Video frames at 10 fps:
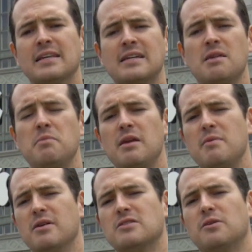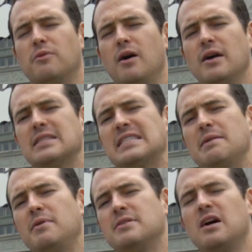You can send me emails that Ron
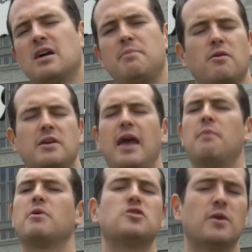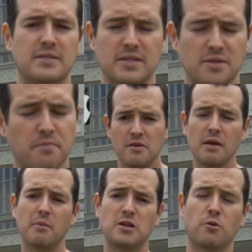sent me to talk about camera choices. You can
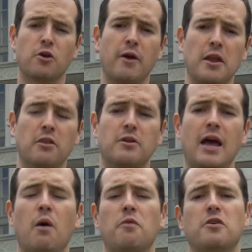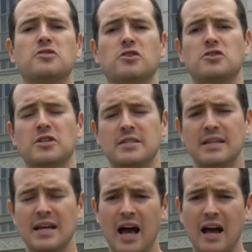get much more granular now with your searches.